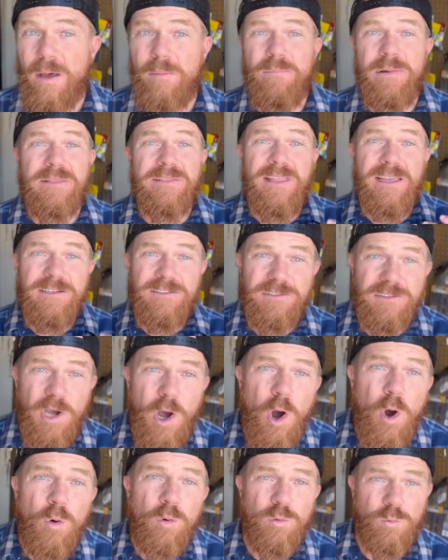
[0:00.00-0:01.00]
but they
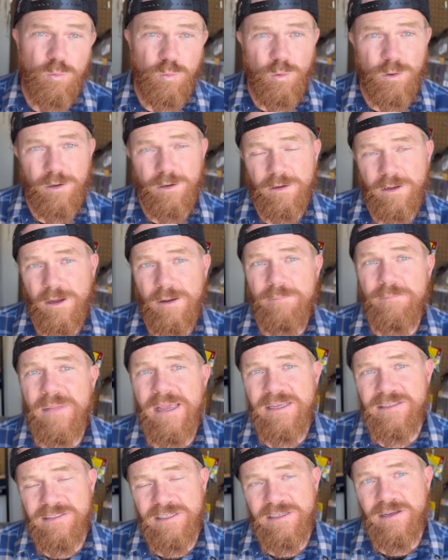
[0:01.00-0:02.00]
don't work
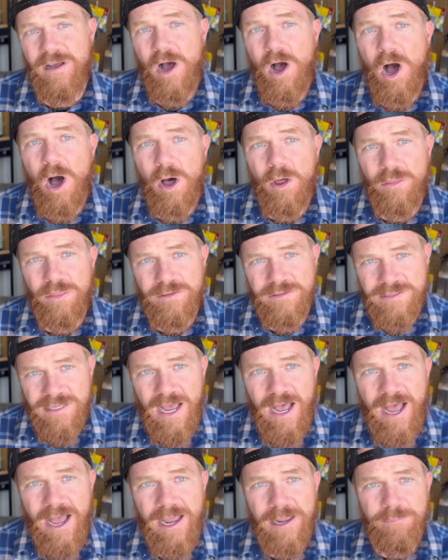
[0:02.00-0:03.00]
amazing all the
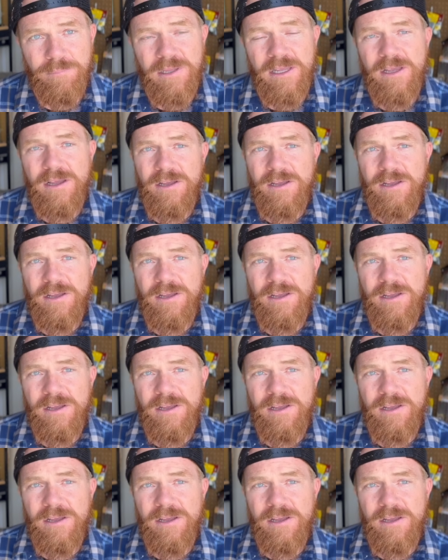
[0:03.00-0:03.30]
time.